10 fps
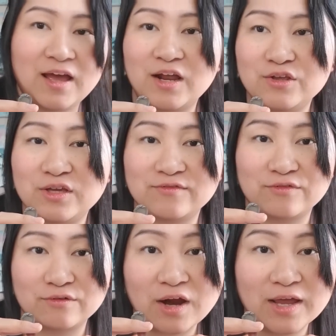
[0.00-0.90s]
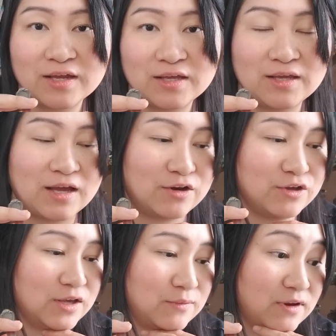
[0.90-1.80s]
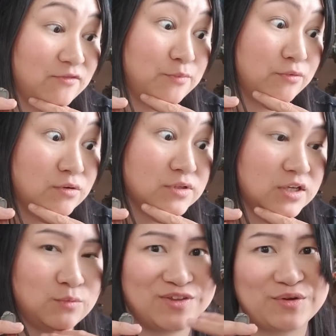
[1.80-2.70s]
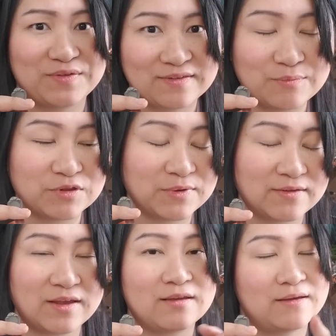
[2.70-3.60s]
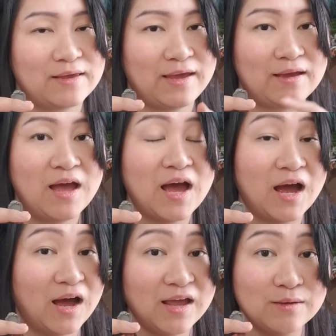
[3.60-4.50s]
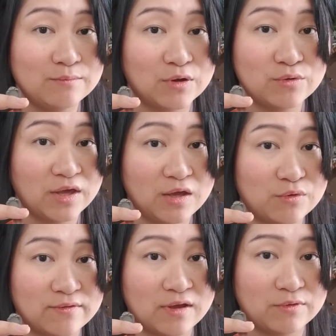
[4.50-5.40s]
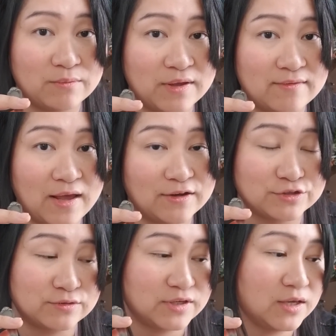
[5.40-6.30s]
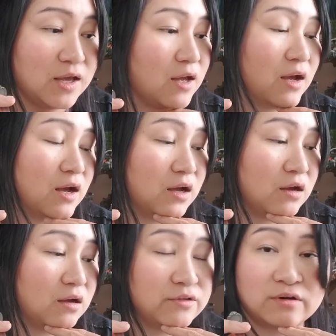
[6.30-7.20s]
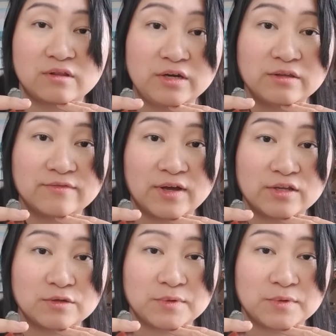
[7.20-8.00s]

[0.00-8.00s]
How do you get variety? How do you get enough protein without supplements? Like, hey, I am okay with supplements actually. Uh, they're clearly fine to